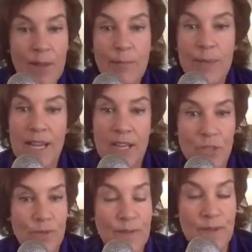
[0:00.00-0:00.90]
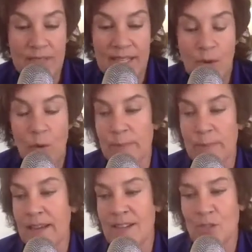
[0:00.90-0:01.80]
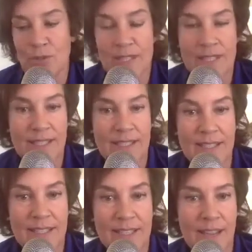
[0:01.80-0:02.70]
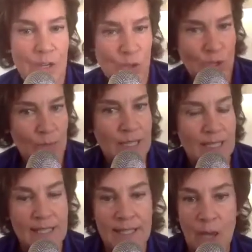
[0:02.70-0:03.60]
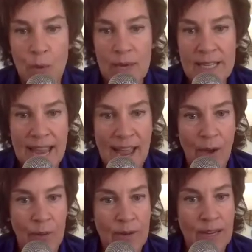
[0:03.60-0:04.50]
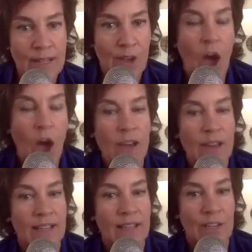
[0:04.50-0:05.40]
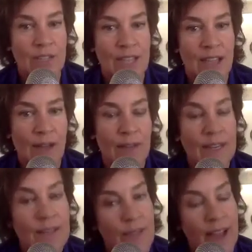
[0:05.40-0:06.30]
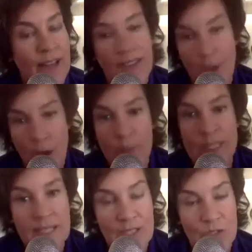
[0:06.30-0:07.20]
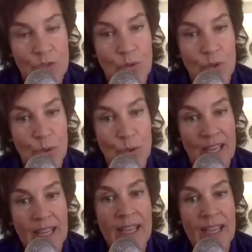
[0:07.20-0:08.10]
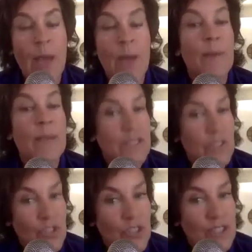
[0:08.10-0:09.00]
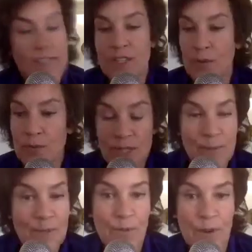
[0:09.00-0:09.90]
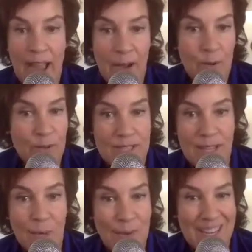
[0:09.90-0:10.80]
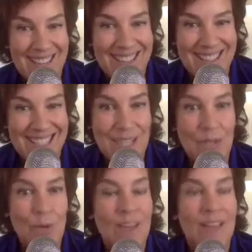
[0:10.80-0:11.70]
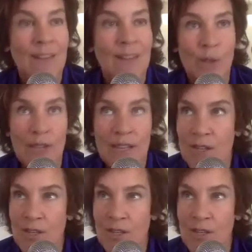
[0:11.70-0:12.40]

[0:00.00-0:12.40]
because you're 50 or because you're 60 that you should be slowing down and coddling yourself. In fact, the opposite is true. It's just don't do it for hours a week. So you can look and